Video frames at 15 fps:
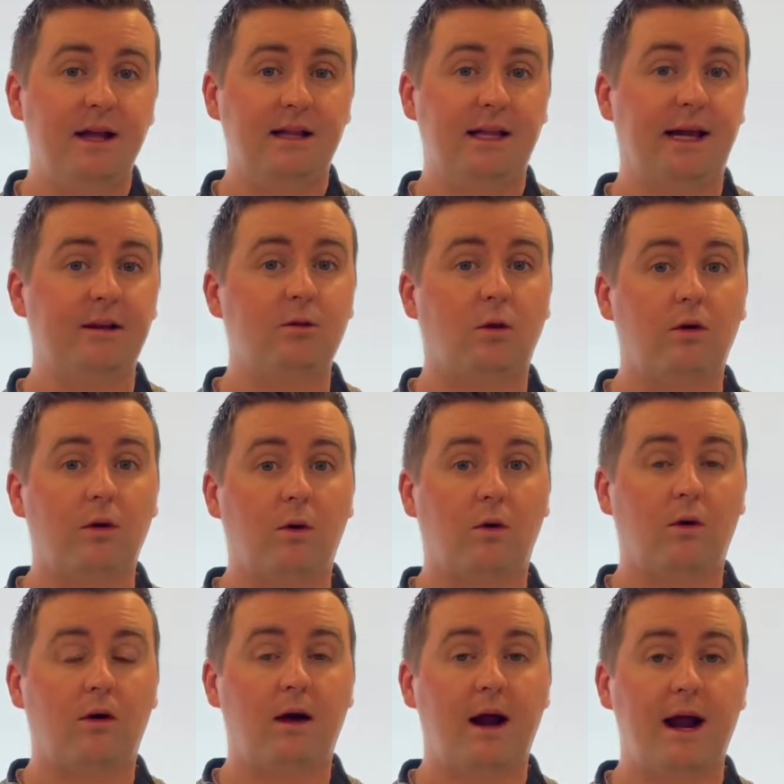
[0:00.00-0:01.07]
landlord
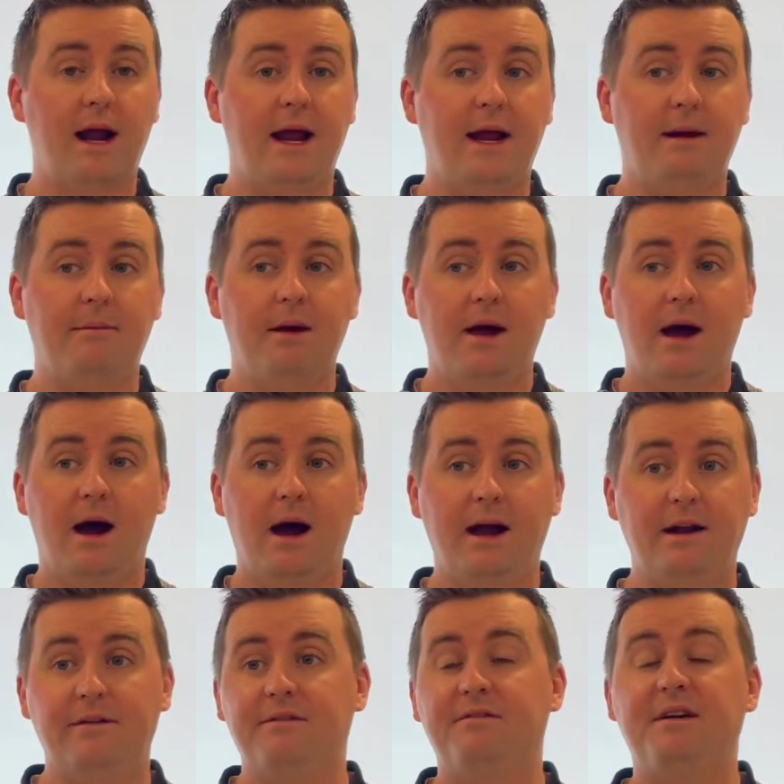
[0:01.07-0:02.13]
or an
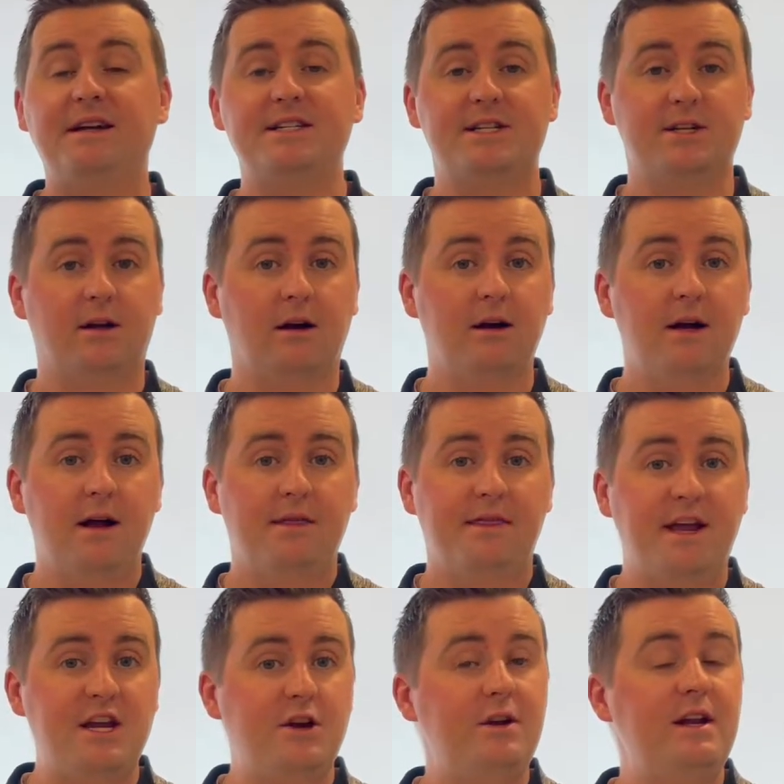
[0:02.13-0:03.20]
investor
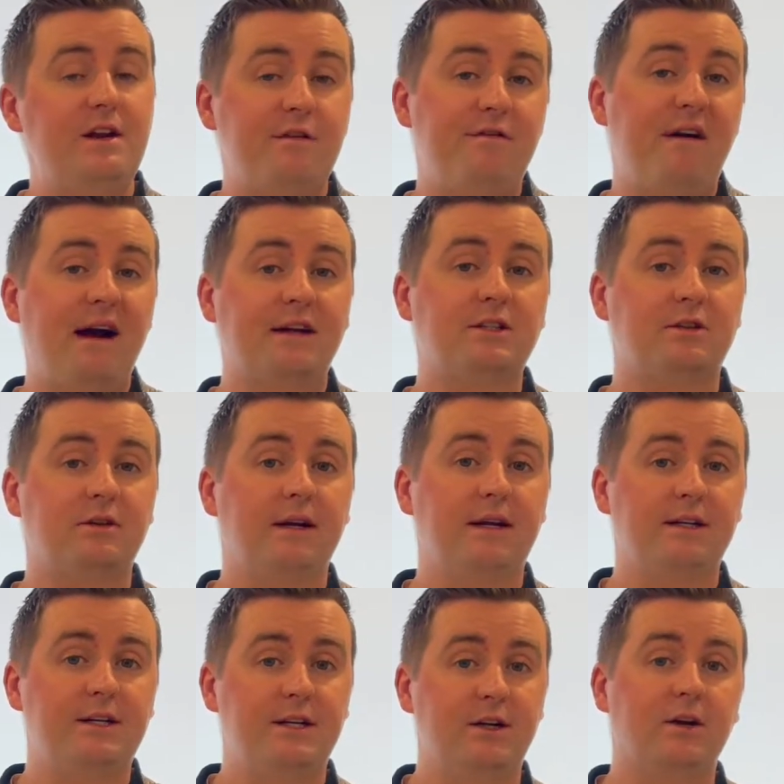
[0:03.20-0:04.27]
that you need to factor
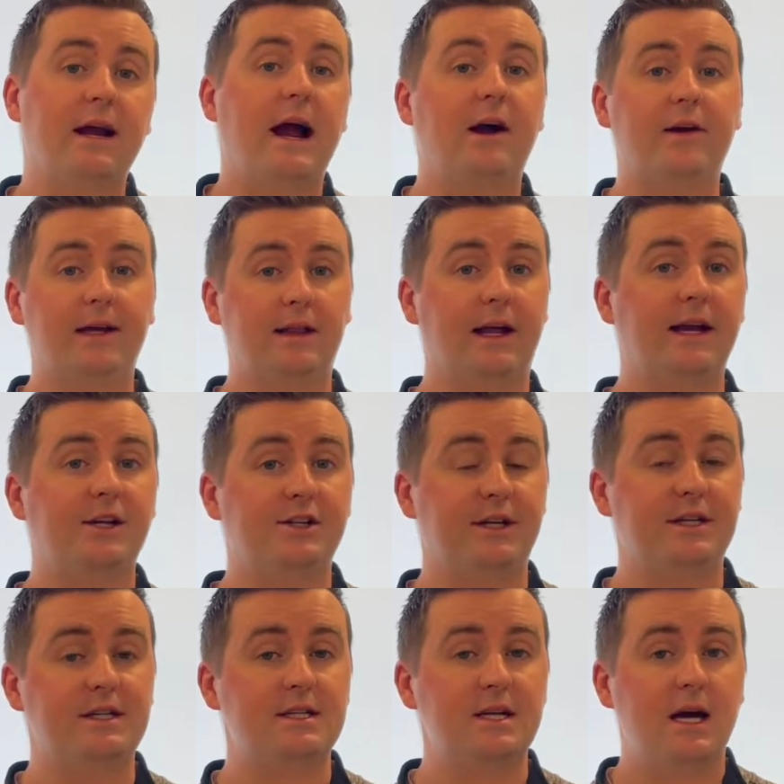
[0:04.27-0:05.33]
into your
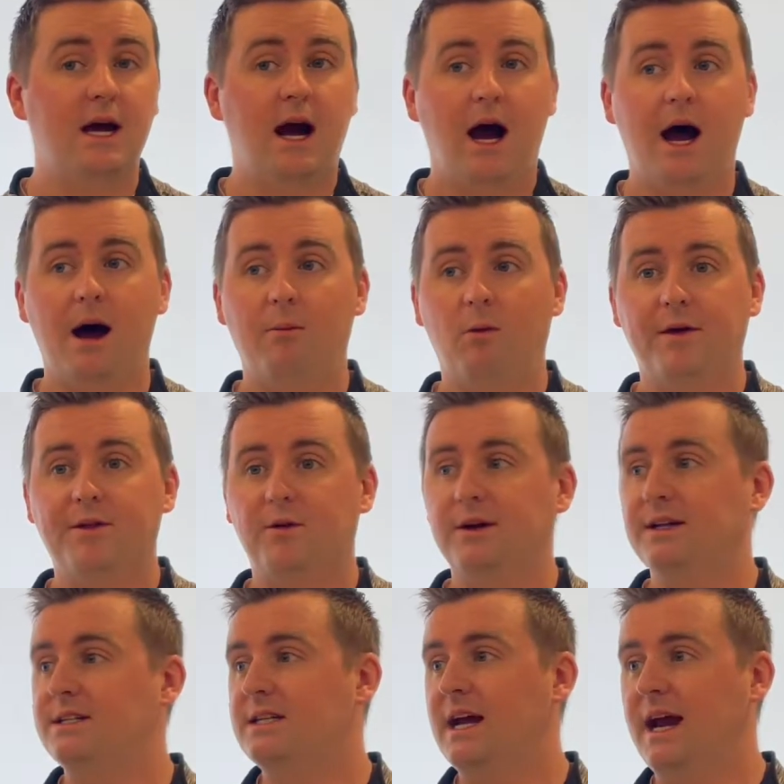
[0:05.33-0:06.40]
calculations. Whether
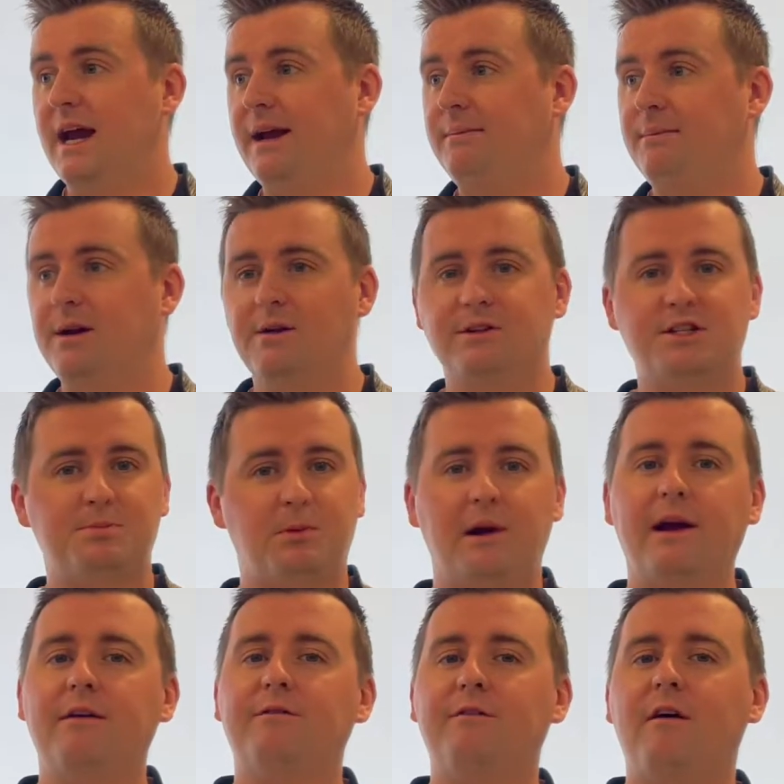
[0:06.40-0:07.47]
it's a spring
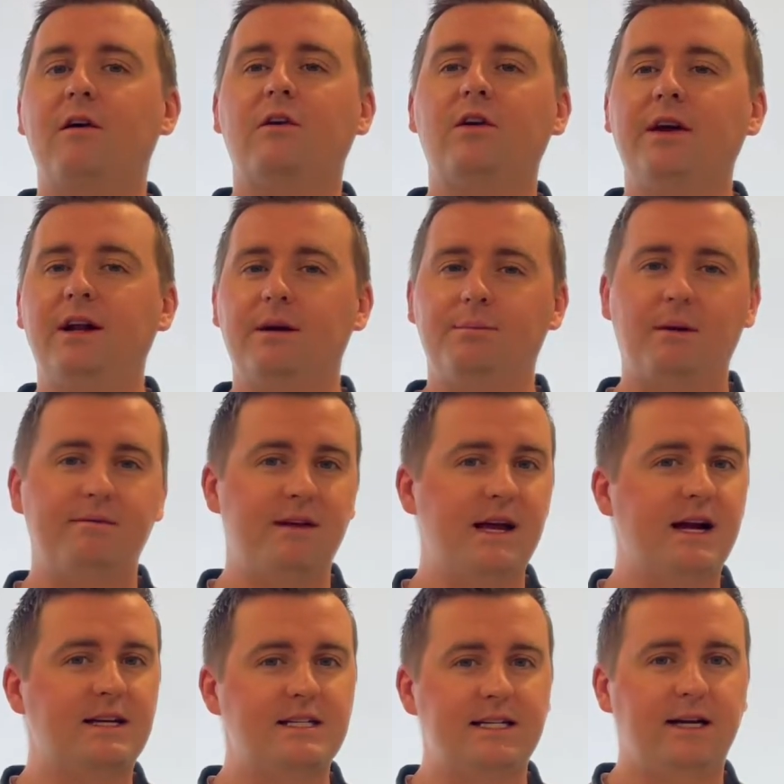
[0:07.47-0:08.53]
and fall cleanup of the
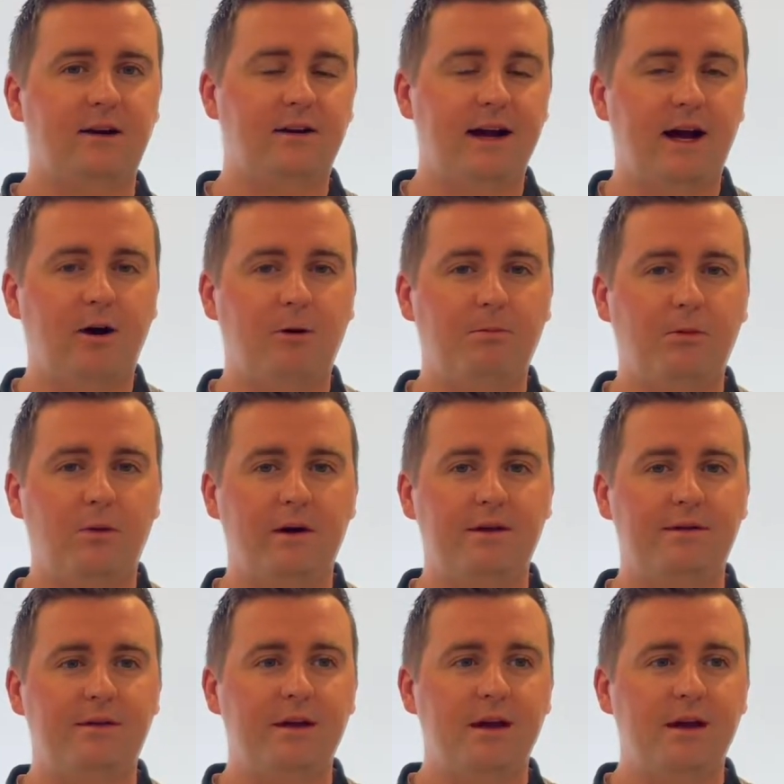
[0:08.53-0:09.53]
exterior to help with